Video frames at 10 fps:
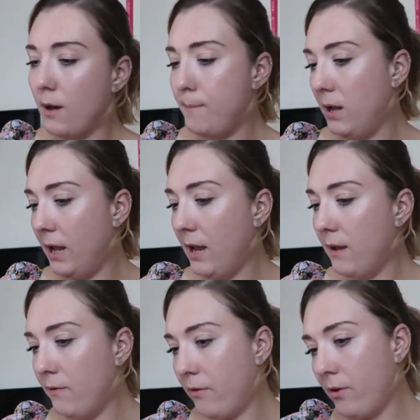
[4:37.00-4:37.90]
I
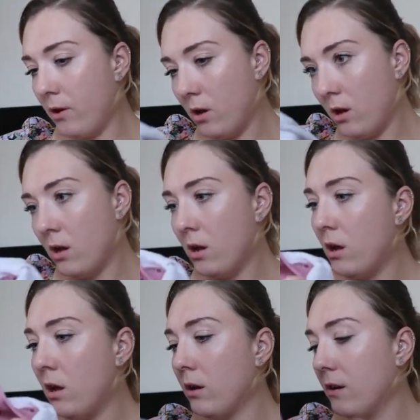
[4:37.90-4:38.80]
believe,
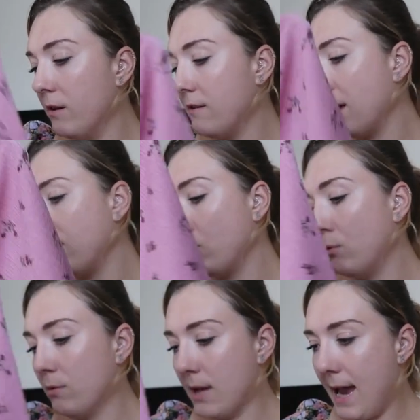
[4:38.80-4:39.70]
because that's
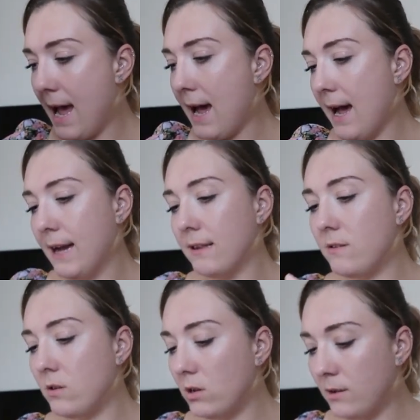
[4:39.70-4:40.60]
all they had.
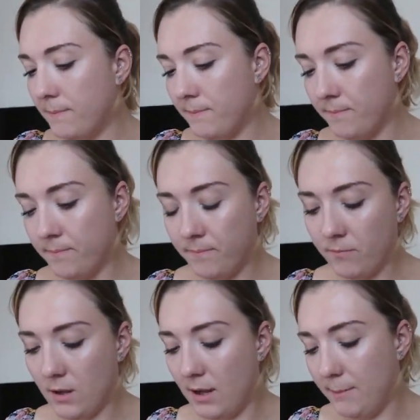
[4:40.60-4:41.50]

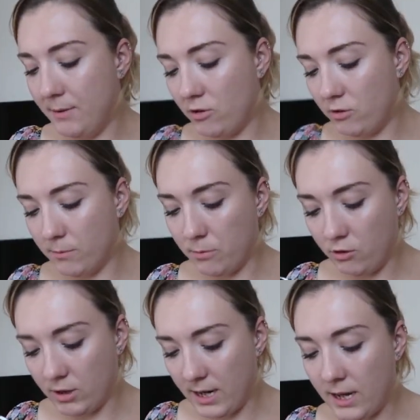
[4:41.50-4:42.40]
Let me just double
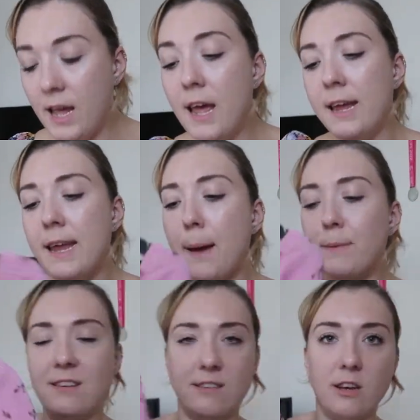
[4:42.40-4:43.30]
check. Yeah,
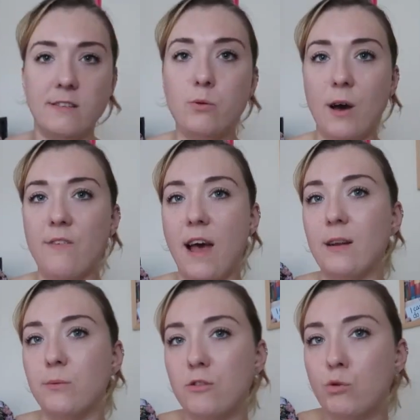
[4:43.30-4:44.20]
in a size 12 and
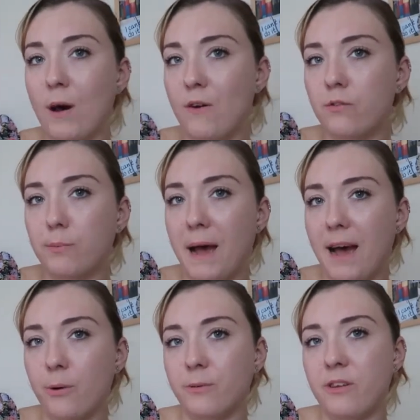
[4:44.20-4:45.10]
it was
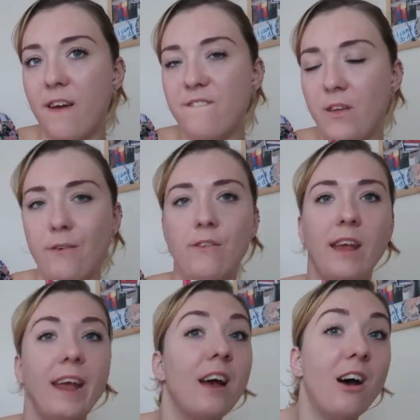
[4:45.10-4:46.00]

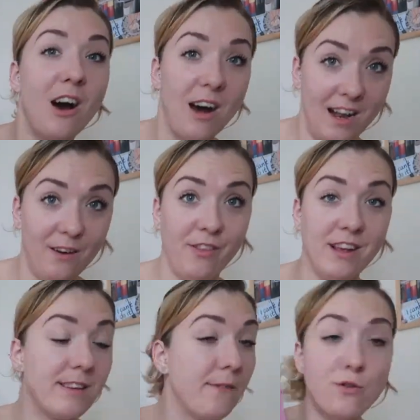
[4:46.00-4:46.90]
£12.50. I love
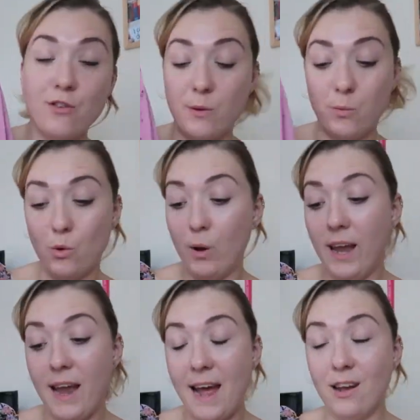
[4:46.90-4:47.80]
this. I've already worn
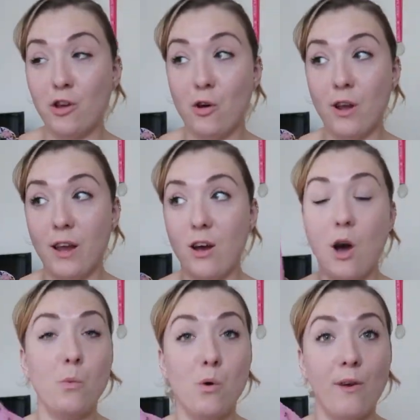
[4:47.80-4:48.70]
it and
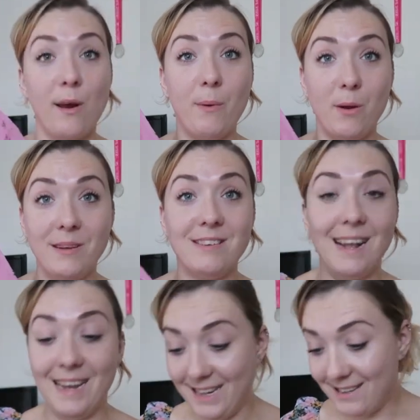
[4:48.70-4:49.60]
I wore it when I went to
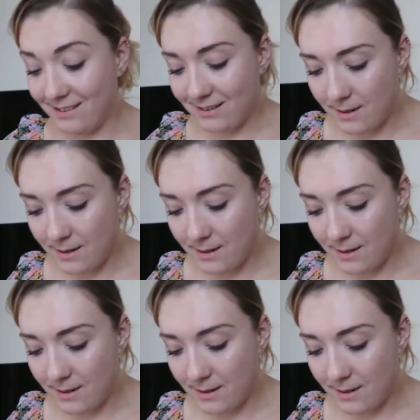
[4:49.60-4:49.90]
Leeds.